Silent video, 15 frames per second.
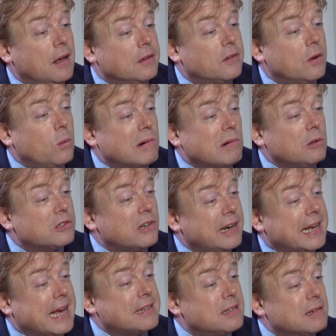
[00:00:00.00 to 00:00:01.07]
So we're all trying
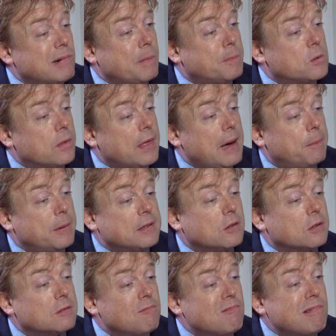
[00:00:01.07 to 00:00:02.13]
to get to grips with that, but it's
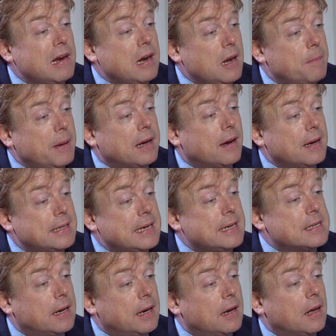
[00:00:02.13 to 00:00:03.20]
got some really big
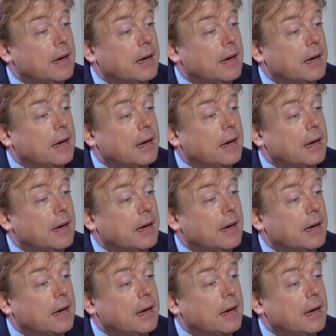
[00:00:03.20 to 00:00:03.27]
ideas in it,